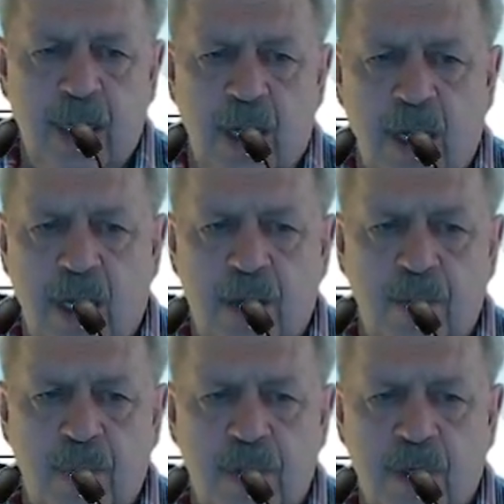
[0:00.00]

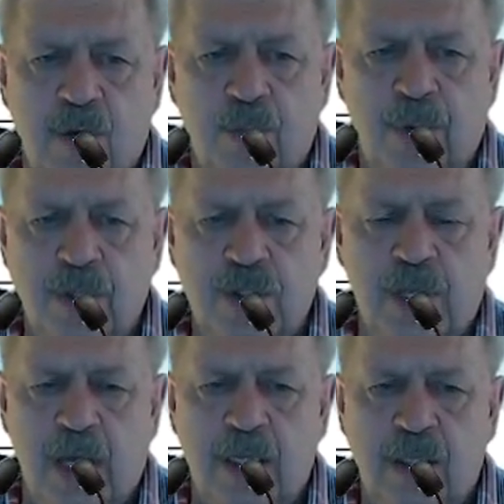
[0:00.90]
The
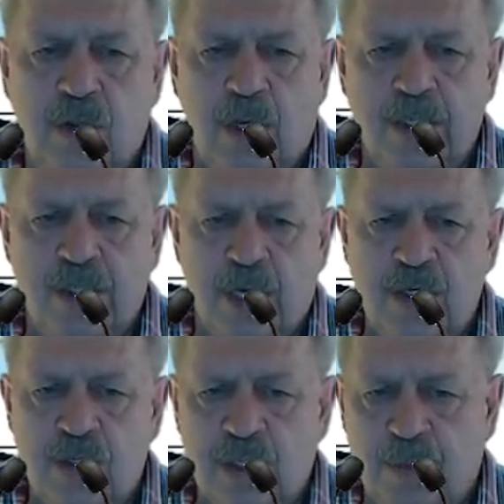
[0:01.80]
compulsory
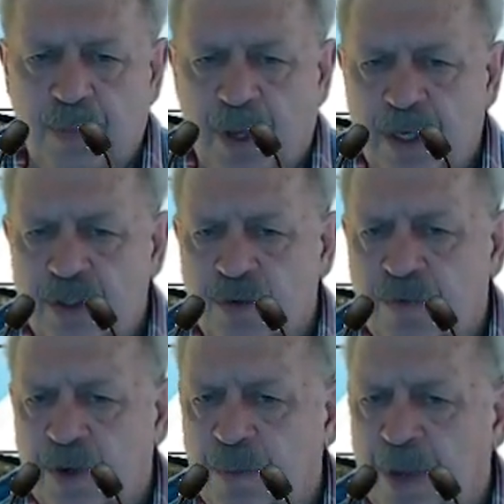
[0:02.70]
annuitization applies to
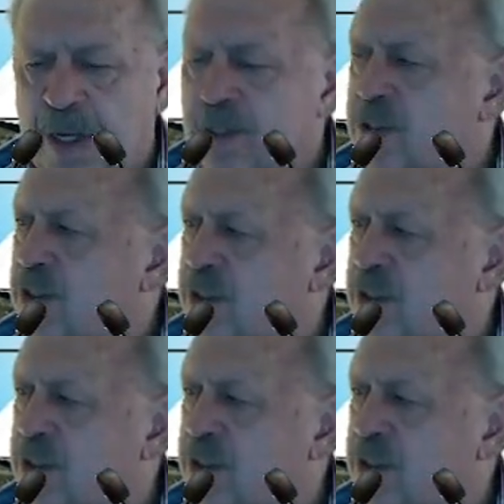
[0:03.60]
fund balances